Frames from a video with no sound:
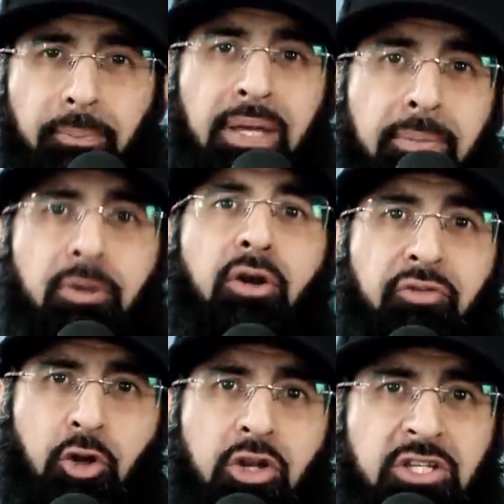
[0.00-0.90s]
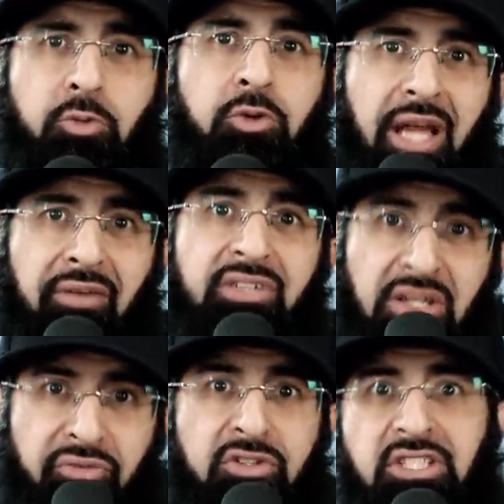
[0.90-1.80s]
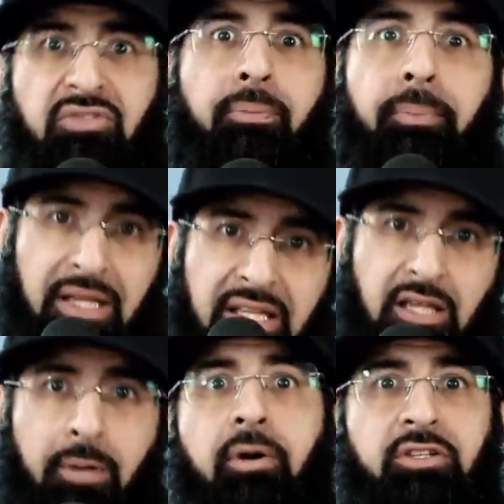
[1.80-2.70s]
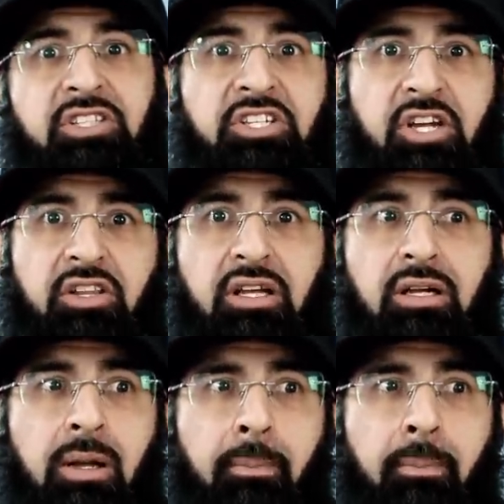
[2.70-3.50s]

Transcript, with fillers: The people of knowledge would have difference of opinion amongst each other,